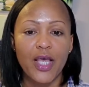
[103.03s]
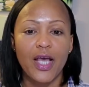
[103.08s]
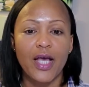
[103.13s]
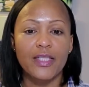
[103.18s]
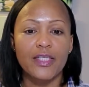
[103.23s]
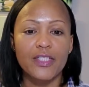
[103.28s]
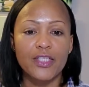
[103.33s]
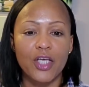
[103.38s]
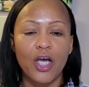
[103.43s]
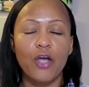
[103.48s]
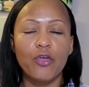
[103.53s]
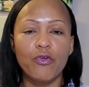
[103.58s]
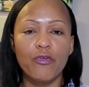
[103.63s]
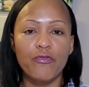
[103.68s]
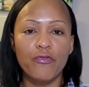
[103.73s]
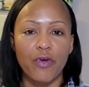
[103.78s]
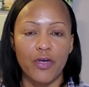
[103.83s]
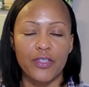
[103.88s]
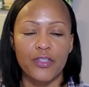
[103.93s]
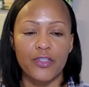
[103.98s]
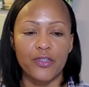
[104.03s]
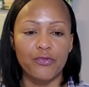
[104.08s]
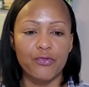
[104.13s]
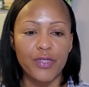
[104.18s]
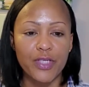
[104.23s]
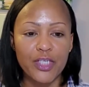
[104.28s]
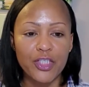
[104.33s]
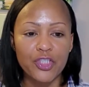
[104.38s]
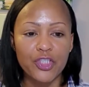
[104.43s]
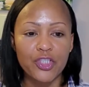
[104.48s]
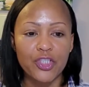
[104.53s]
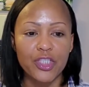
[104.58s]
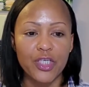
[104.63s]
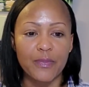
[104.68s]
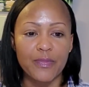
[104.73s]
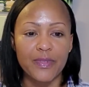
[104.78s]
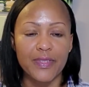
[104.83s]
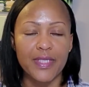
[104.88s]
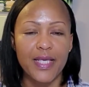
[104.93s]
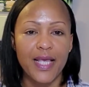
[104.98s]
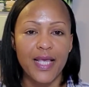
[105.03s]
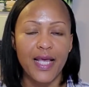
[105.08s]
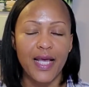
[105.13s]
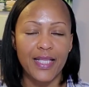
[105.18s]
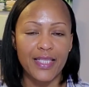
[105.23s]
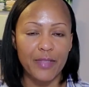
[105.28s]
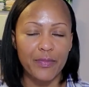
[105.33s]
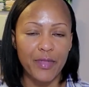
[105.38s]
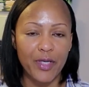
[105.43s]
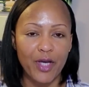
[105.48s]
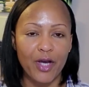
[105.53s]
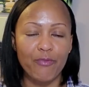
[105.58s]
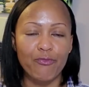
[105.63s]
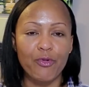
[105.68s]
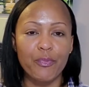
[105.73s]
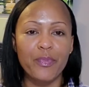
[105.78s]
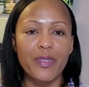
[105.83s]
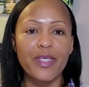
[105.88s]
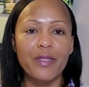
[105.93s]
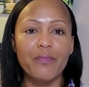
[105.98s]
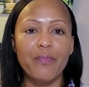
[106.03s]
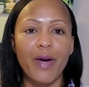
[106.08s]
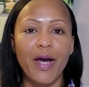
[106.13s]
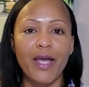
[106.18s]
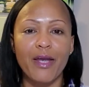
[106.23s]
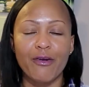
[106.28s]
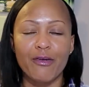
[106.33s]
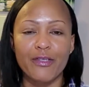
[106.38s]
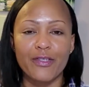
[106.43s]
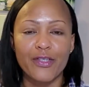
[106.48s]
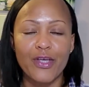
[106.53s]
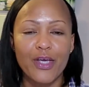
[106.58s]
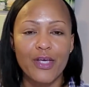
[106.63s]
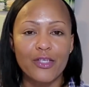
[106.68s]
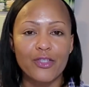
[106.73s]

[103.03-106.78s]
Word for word: and this is how you foster relationships and they become repeat buyers.